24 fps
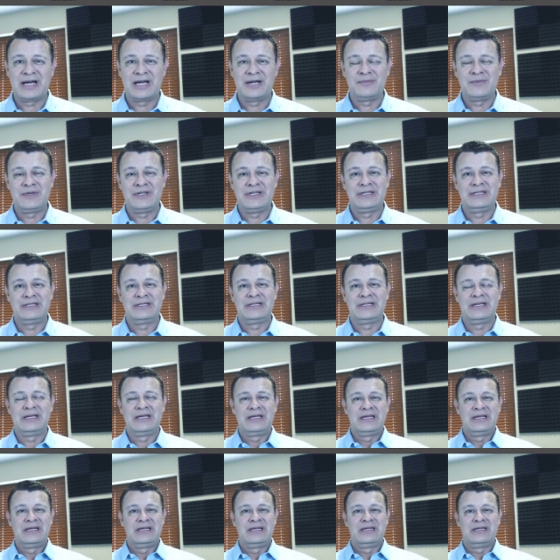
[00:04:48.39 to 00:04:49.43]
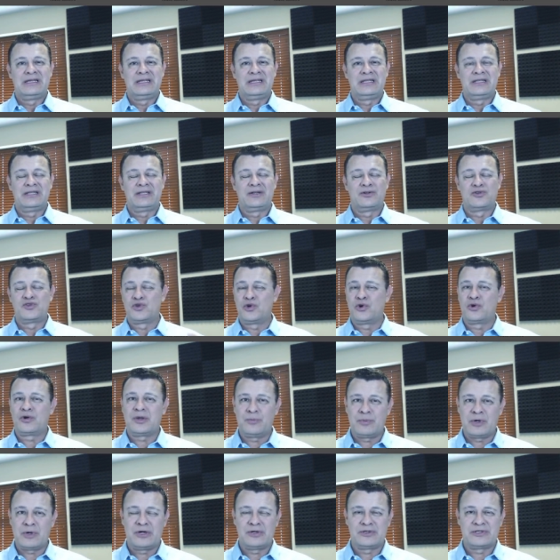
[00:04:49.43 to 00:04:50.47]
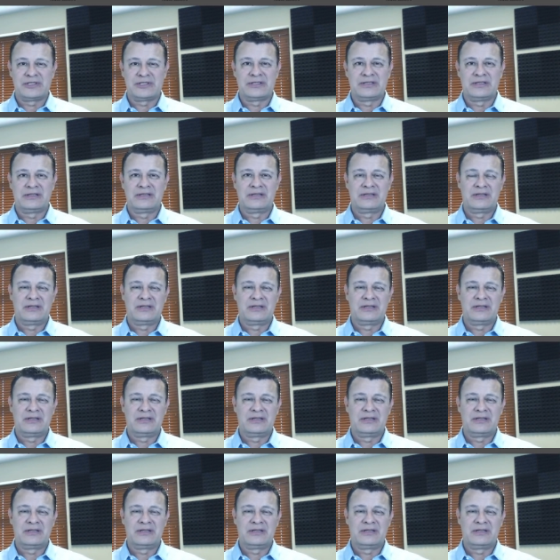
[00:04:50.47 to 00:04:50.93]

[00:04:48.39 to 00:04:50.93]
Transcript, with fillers: I mean, there's no comparison.